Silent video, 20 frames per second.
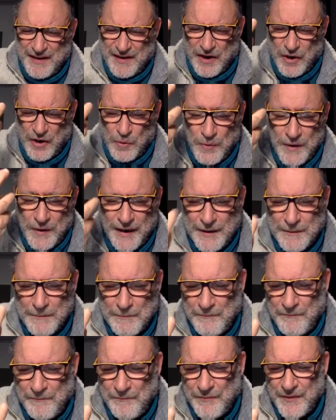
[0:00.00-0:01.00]

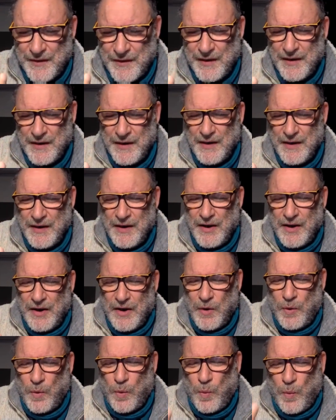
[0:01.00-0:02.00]
realm,
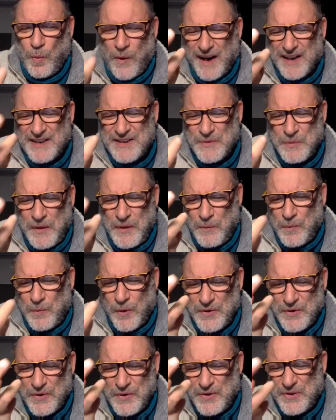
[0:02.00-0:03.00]
what we
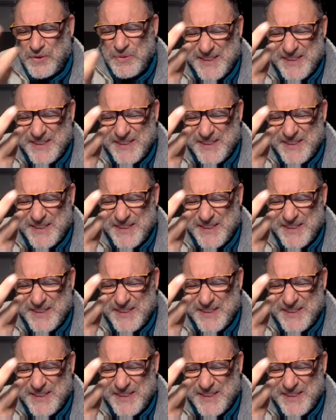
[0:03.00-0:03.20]
want to